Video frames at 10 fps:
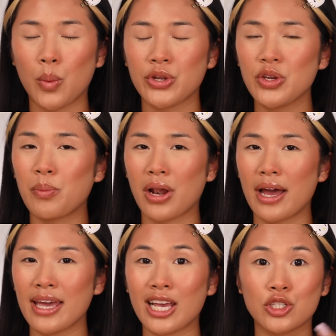when you
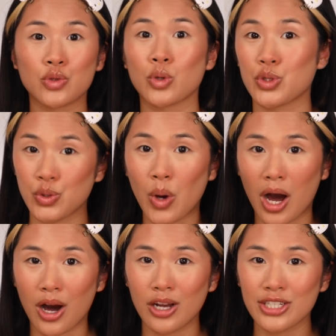apply it, it's not too
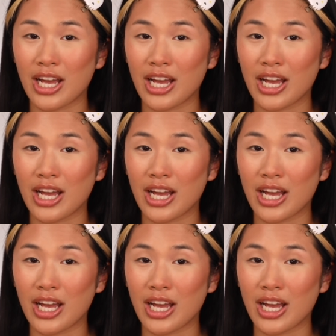harsh.